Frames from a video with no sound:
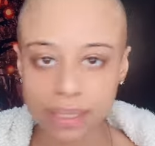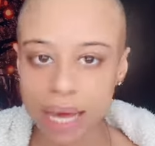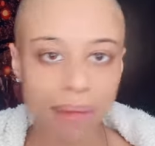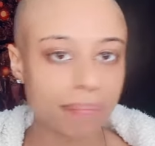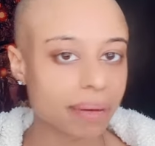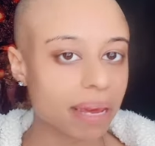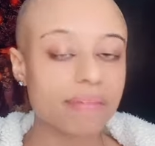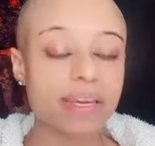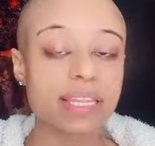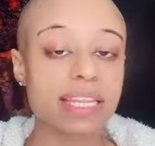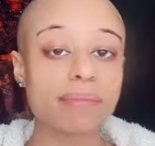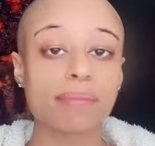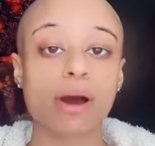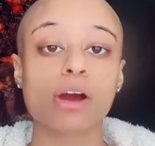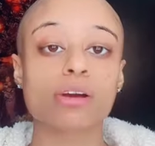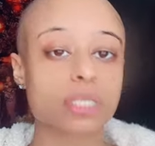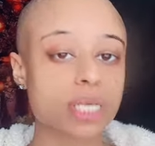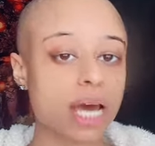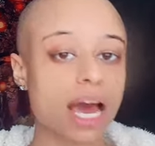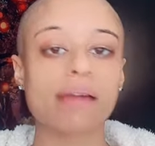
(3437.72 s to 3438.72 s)
Stop giving
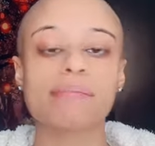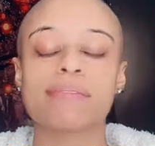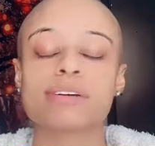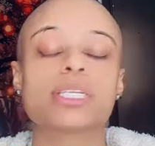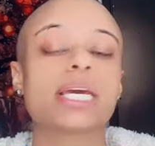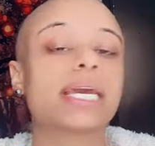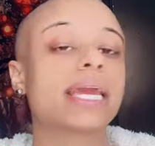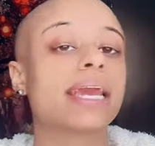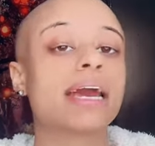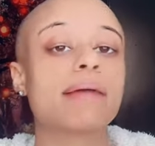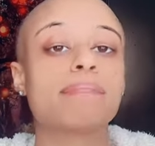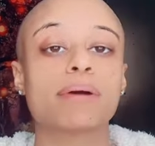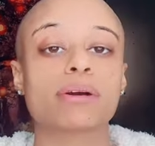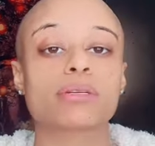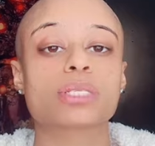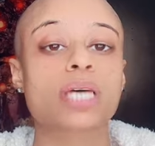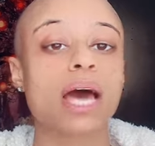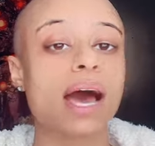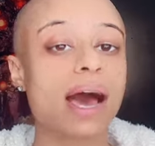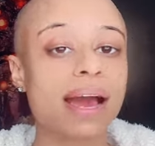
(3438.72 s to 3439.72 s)
them our time. They're taking
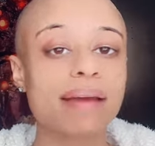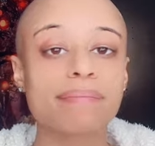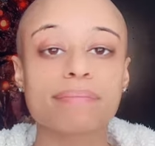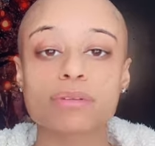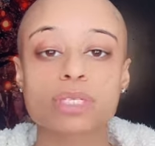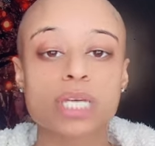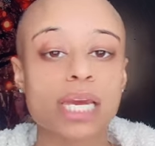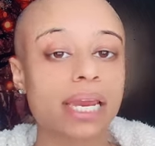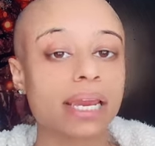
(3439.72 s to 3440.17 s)
up our time,